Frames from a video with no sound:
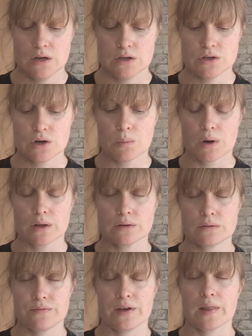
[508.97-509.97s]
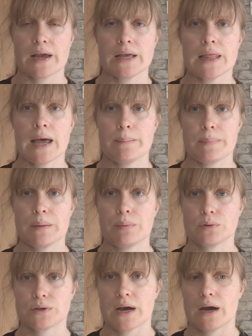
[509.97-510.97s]
you don't want to feel like you're letting
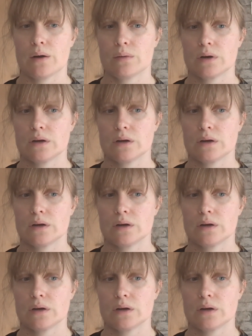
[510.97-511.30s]
people down,